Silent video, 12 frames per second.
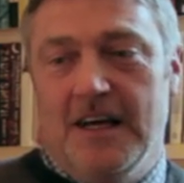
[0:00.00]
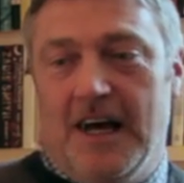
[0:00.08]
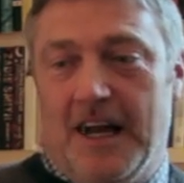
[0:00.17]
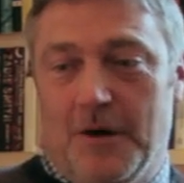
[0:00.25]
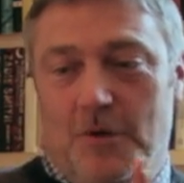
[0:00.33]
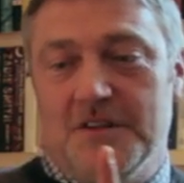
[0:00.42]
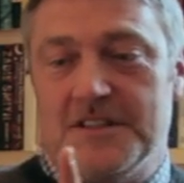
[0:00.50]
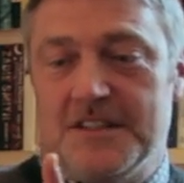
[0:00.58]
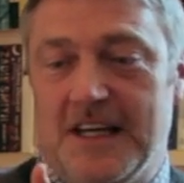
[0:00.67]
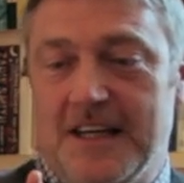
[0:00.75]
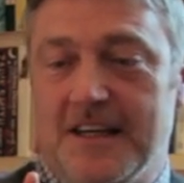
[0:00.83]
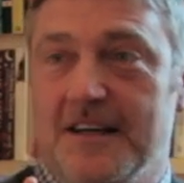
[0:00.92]
And I want to
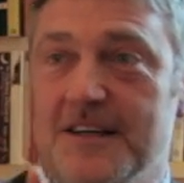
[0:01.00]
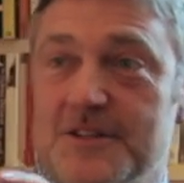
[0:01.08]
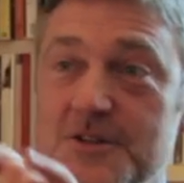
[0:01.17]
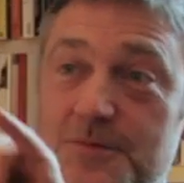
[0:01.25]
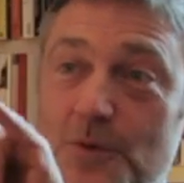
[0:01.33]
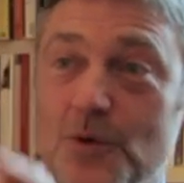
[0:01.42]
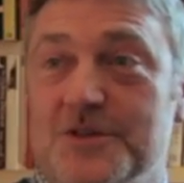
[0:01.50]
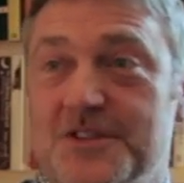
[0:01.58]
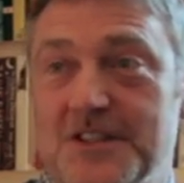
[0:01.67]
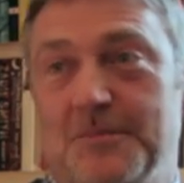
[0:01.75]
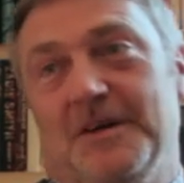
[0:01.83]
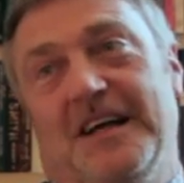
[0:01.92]
take a small
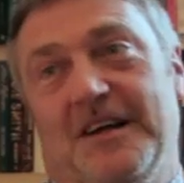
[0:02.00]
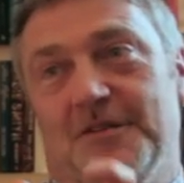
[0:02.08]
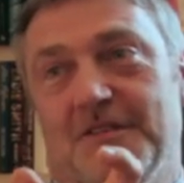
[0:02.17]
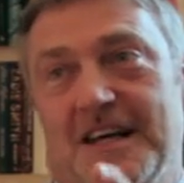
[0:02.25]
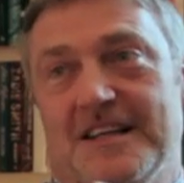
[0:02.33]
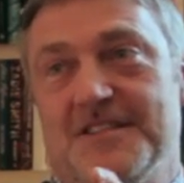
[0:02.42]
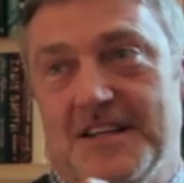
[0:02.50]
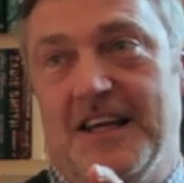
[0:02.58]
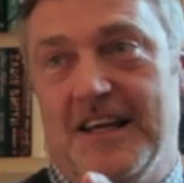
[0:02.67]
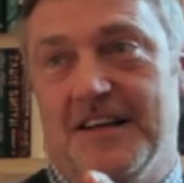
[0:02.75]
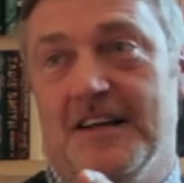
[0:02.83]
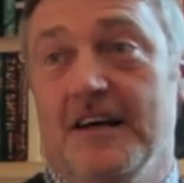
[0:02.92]
snippet out of that
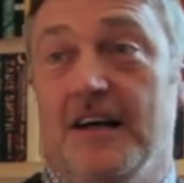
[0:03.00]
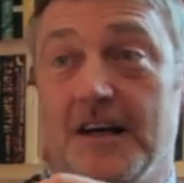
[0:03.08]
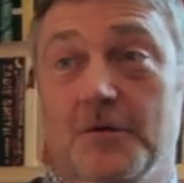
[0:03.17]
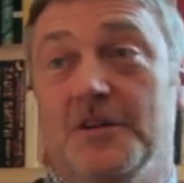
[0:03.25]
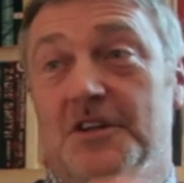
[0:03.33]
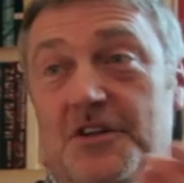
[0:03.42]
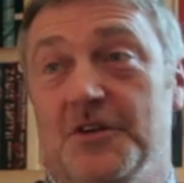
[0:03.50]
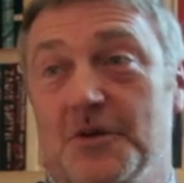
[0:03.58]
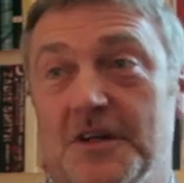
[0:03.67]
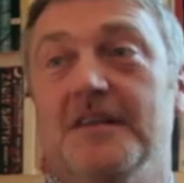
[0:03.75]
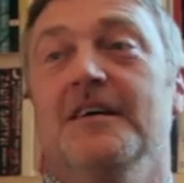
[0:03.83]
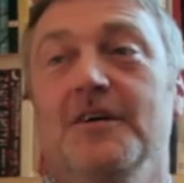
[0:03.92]
scene, and I want you to do
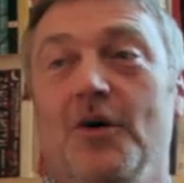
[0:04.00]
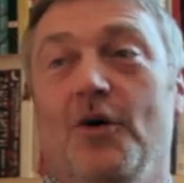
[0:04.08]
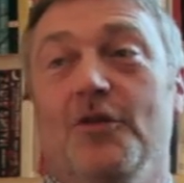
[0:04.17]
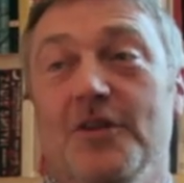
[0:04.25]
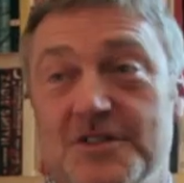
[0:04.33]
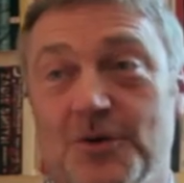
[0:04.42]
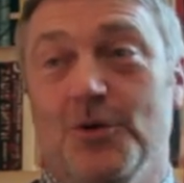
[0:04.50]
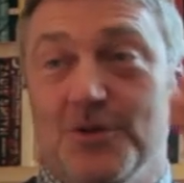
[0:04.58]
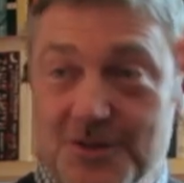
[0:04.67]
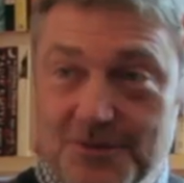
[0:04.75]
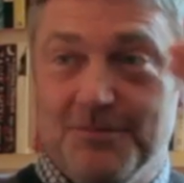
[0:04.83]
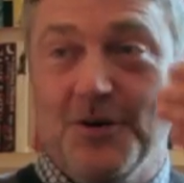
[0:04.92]
it on this
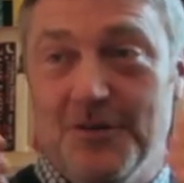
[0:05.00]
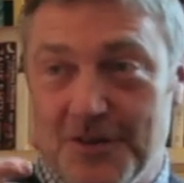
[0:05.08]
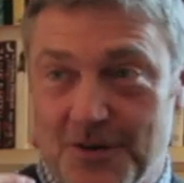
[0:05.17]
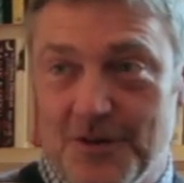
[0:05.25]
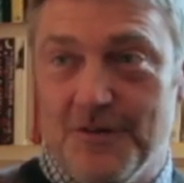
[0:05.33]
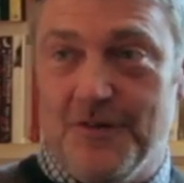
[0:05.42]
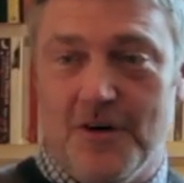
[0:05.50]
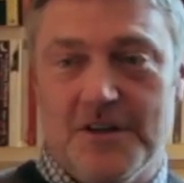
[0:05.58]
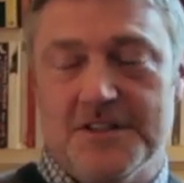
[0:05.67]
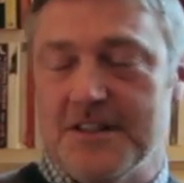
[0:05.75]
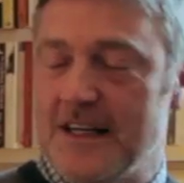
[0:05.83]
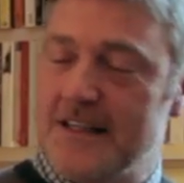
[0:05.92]
horse, moving through the
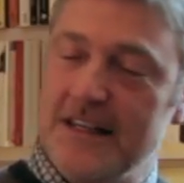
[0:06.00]
forest, and